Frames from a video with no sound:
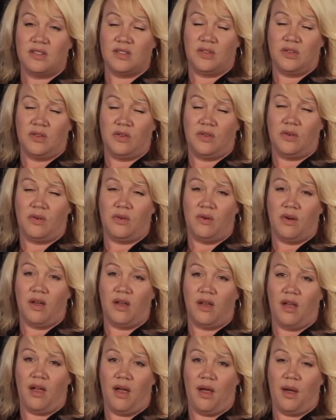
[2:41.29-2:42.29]
to
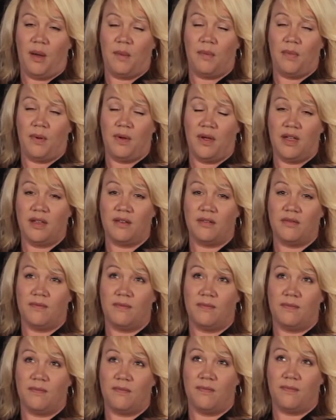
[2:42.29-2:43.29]
put
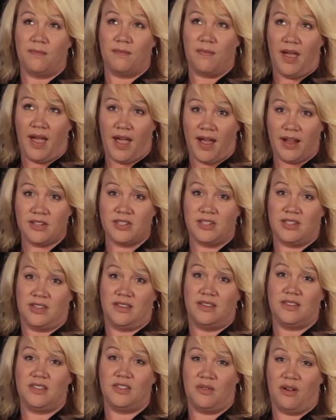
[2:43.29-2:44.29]

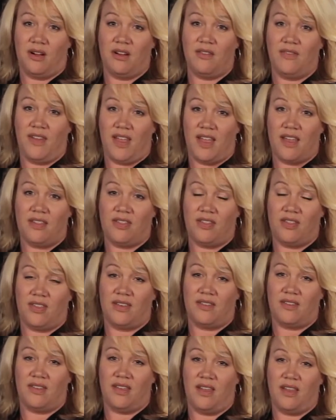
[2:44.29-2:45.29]
action to our faith
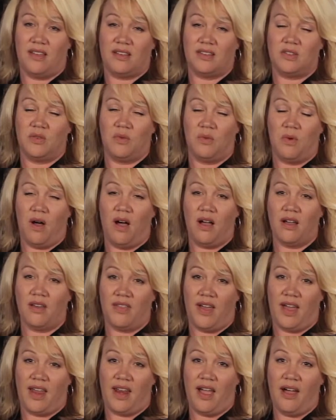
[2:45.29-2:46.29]
and to walk
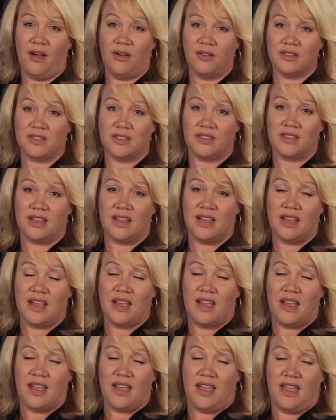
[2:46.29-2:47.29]
that out.
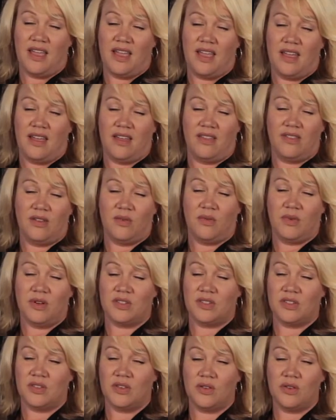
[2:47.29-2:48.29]
And there were
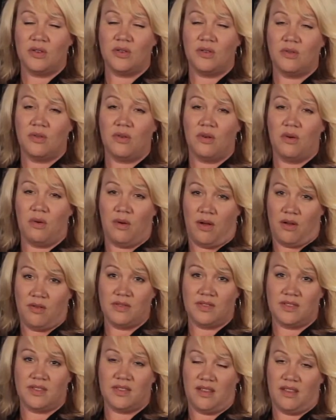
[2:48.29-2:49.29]
two
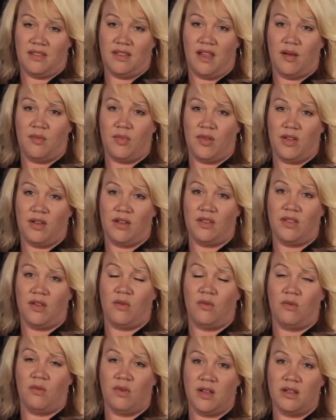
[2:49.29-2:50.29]
quotes in that book
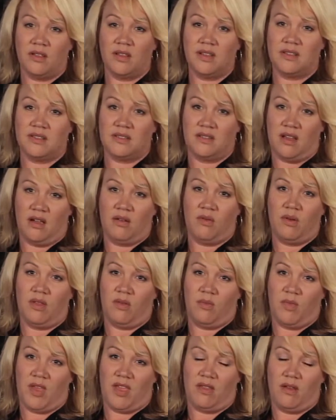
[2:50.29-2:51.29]
that really stuck
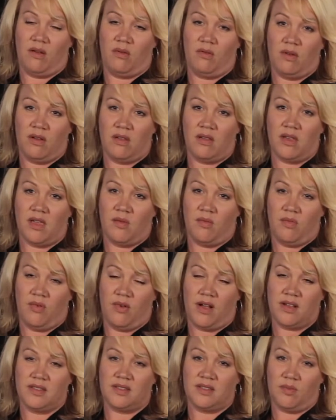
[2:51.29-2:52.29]
with me, that really
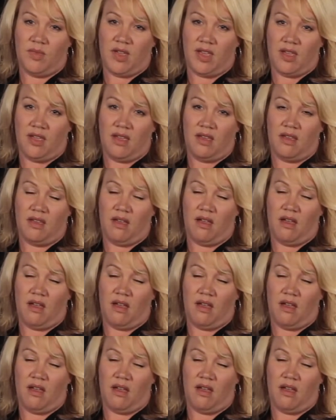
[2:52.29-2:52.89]
impressed me.